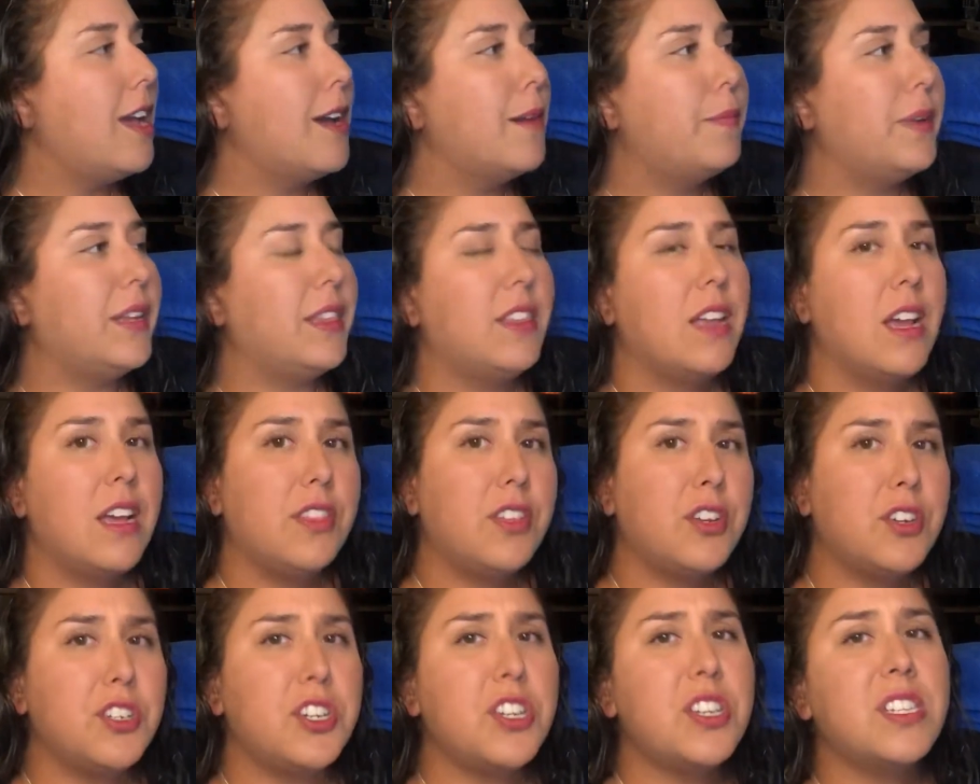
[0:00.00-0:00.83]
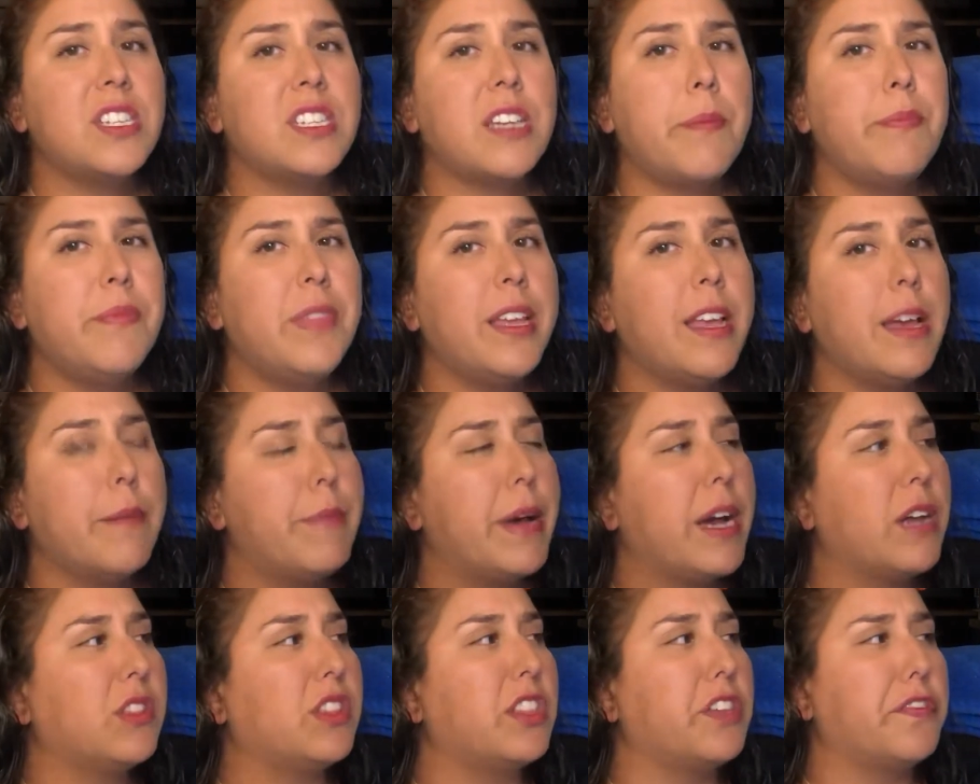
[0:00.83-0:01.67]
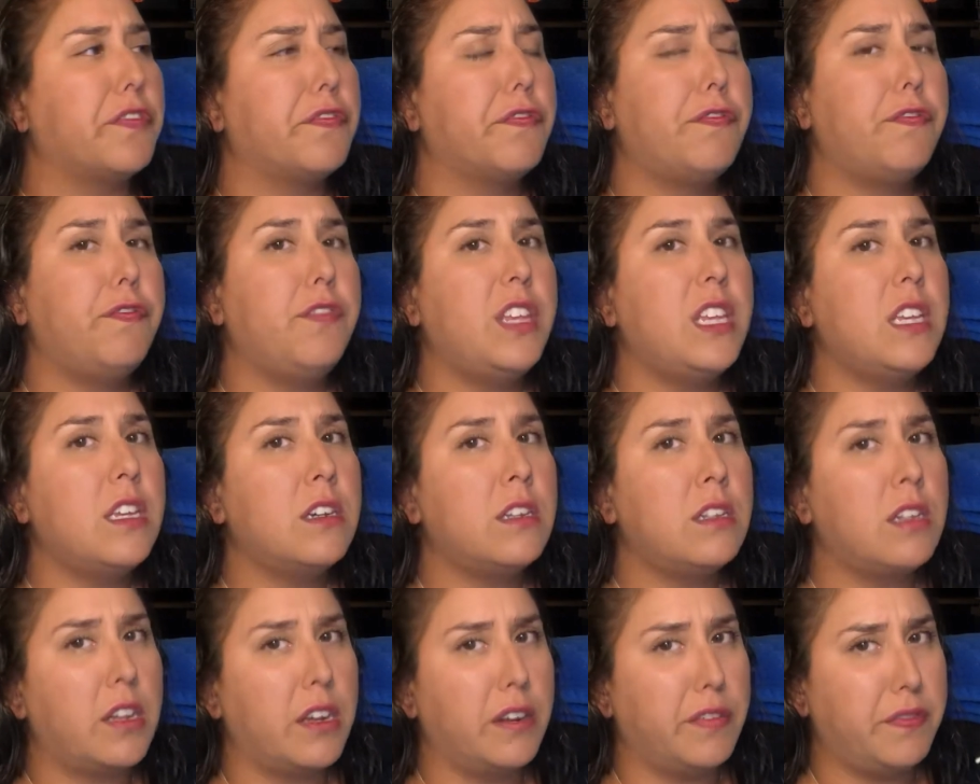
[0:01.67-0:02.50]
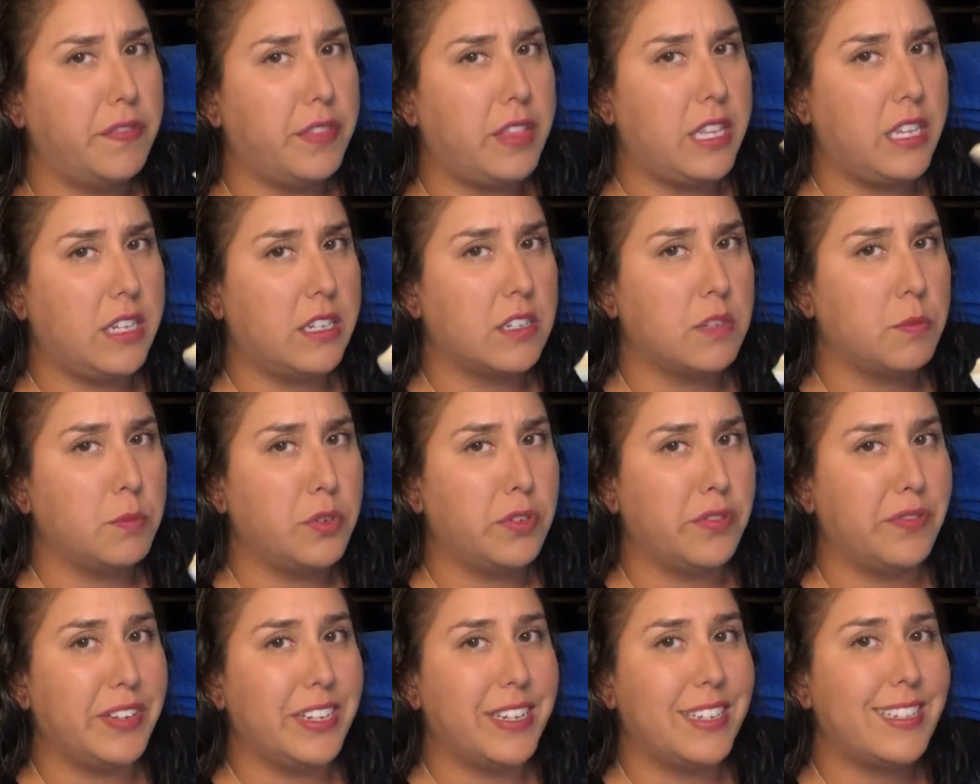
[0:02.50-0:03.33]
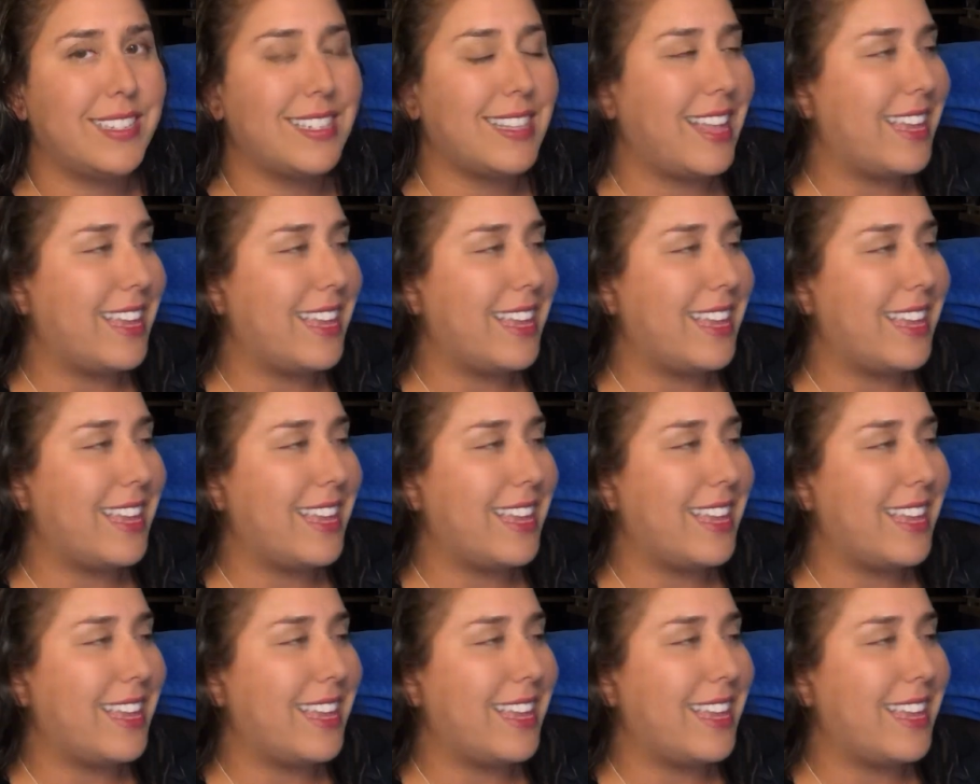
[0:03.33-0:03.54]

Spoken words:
but there's just something about the feel of these movies.